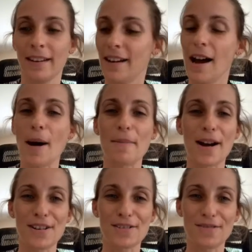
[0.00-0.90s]

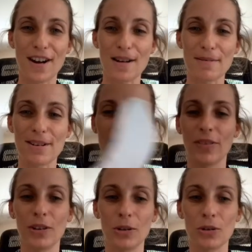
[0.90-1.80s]
microfiber
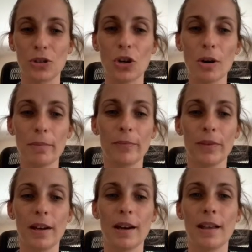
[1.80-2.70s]
on top
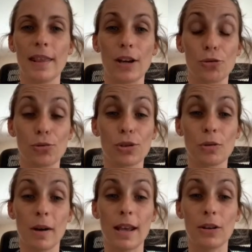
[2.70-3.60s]
that draws
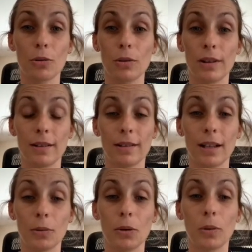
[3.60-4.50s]
away the
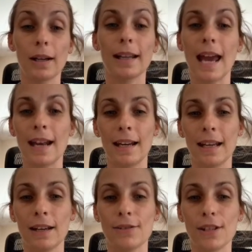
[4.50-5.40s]
liquid quickly, and it
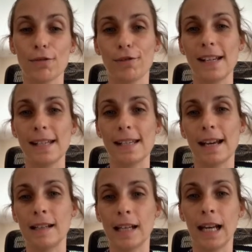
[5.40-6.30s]
gives the fleece
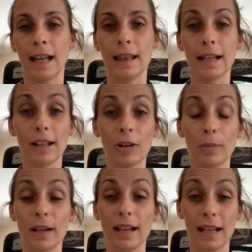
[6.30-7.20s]
underneath a little
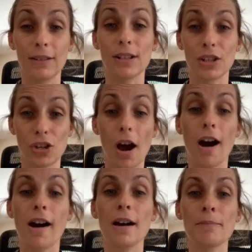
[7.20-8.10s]
bit, it gives it
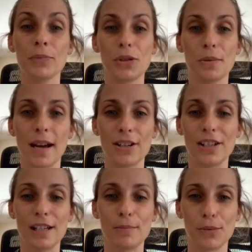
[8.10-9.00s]
time to
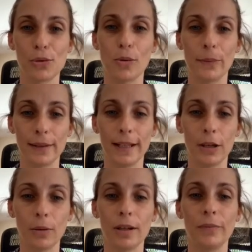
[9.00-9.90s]
actually absorb the
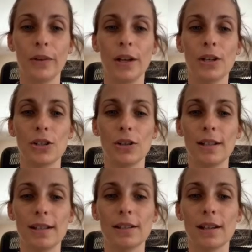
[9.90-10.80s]
liquid. So
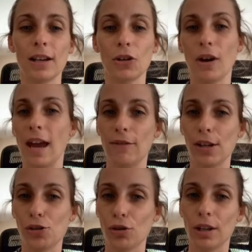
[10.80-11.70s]
this is like your heavy
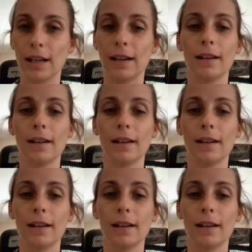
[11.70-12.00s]
duty,